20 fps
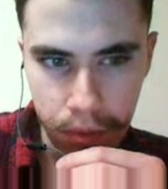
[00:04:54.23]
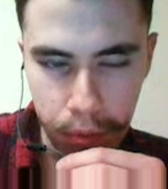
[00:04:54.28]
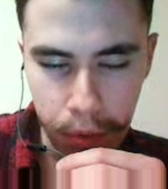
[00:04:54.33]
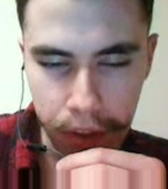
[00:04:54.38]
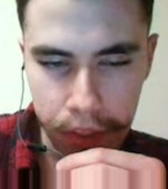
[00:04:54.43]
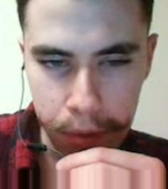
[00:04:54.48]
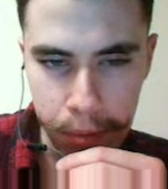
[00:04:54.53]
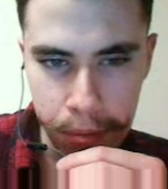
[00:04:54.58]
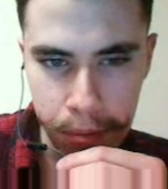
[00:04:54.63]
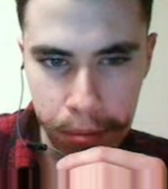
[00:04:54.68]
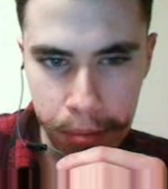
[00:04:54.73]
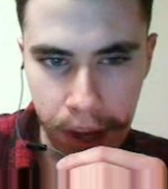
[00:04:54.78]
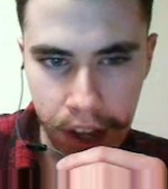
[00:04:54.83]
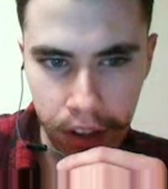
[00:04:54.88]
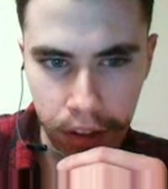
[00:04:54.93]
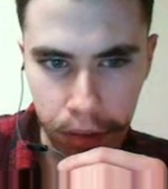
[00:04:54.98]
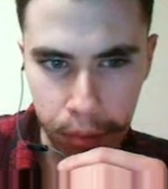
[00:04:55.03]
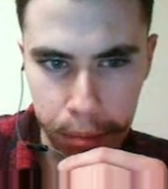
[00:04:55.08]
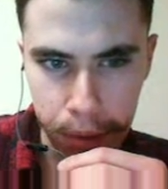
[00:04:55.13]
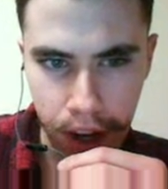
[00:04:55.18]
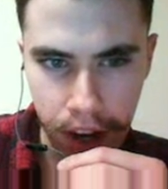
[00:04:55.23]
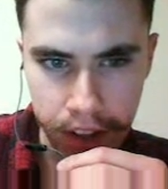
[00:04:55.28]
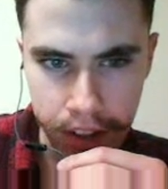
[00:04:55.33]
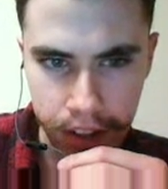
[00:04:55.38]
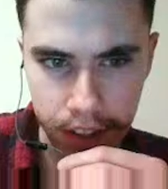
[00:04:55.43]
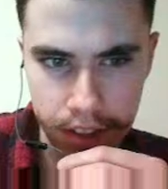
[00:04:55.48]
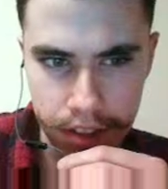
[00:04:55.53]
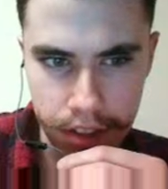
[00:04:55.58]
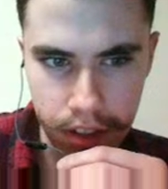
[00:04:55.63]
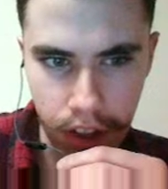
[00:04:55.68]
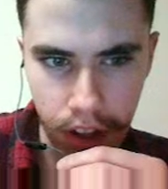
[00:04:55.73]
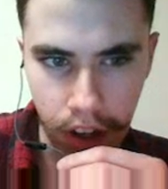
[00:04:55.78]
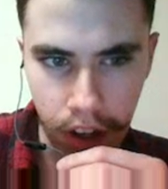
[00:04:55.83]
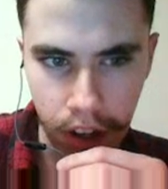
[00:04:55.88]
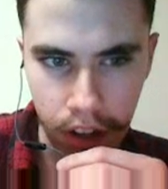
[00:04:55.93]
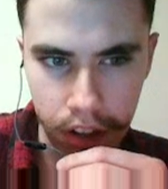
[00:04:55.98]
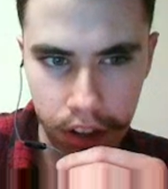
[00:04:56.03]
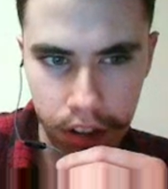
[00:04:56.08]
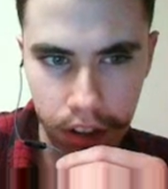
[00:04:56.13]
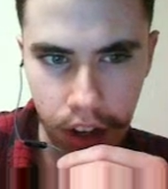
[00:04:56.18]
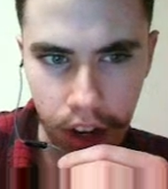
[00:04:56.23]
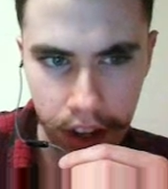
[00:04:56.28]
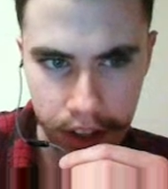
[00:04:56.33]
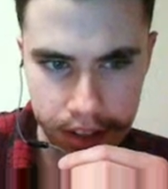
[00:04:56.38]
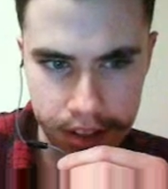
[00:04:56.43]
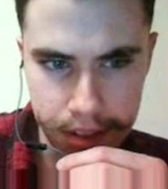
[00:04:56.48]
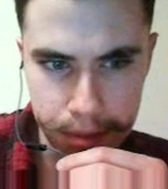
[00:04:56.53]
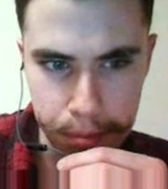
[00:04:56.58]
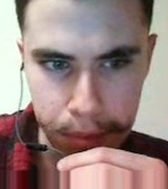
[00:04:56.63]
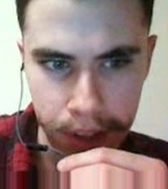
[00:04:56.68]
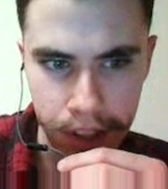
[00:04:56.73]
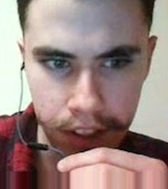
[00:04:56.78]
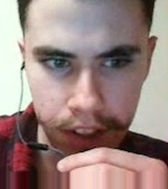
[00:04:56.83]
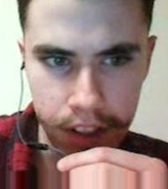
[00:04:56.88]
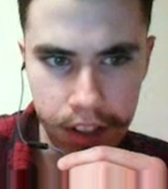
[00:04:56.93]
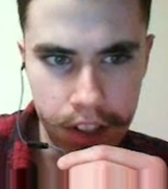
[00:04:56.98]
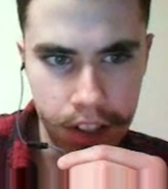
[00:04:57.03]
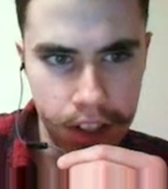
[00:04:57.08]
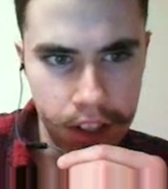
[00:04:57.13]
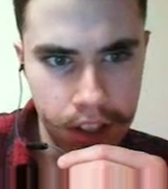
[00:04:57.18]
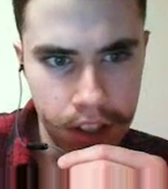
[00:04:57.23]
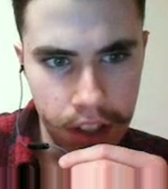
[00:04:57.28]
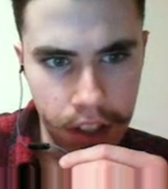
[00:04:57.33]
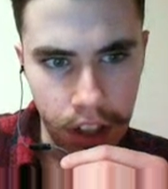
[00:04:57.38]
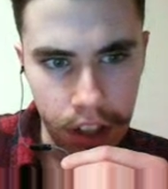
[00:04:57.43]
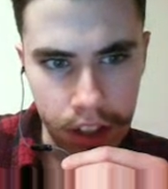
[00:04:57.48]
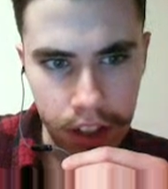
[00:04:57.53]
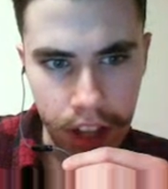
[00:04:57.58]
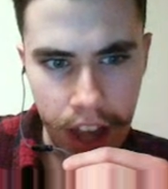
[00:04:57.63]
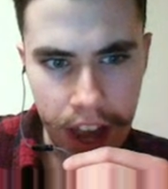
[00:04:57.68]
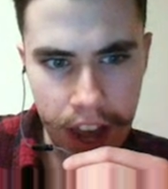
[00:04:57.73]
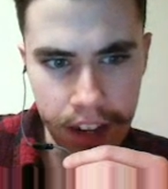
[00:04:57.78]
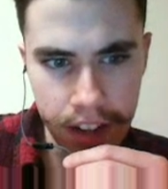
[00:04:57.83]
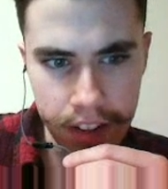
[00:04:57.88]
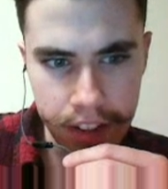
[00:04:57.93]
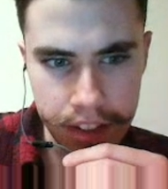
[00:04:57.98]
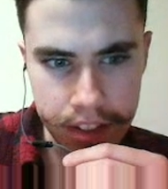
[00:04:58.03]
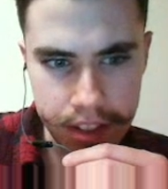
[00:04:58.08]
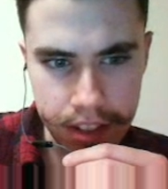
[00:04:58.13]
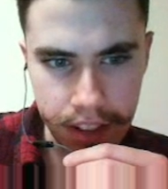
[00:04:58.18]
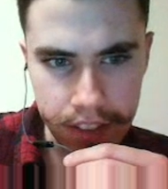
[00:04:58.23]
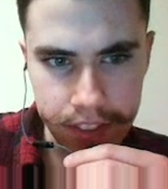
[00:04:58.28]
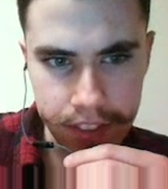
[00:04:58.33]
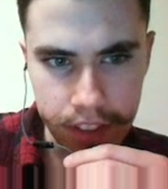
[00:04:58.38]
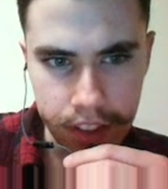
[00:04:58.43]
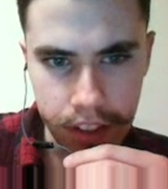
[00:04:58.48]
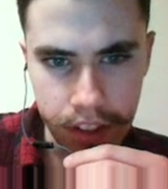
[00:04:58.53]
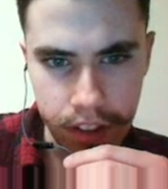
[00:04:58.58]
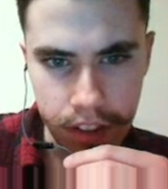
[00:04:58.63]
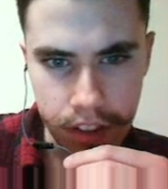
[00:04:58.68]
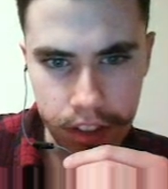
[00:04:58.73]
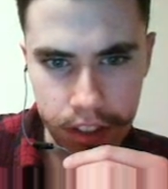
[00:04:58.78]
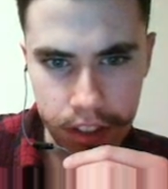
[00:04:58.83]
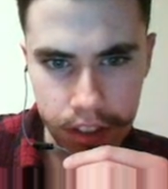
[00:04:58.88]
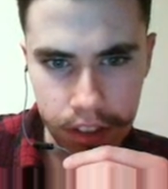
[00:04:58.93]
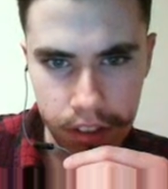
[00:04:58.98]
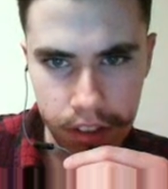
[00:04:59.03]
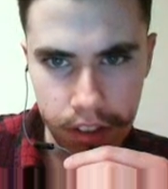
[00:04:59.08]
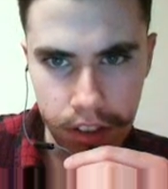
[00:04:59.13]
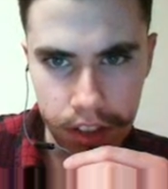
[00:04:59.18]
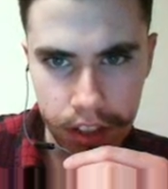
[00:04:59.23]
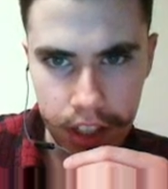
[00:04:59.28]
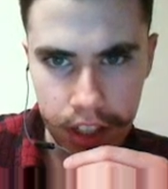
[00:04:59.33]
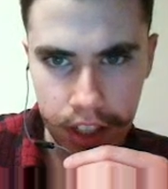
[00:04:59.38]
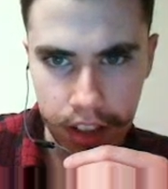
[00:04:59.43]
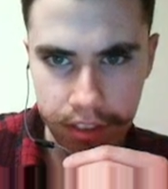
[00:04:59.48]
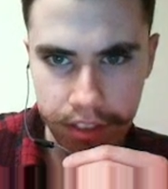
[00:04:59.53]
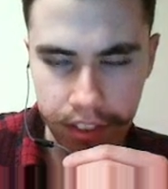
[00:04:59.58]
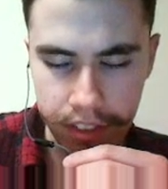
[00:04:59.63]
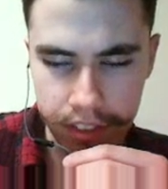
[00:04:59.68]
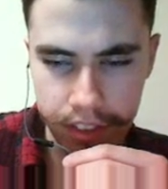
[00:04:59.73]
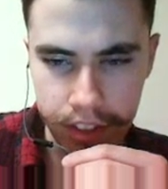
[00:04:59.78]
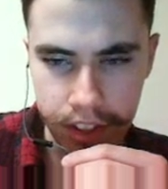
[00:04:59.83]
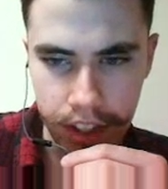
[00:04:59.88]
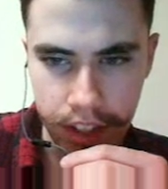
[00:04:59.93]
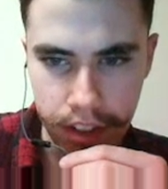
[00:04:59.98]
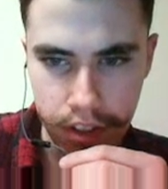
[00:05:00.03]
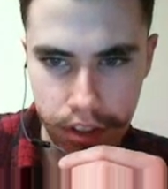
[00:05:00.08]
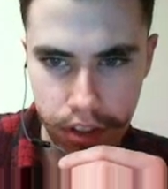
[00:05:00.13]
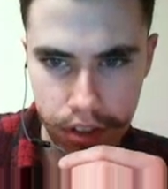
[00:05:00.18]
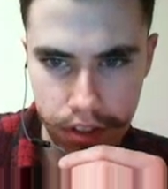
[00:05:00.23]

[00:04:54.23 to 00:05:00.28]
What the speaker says: weather model products are cost, but a lot of the stuff in here you can get for free and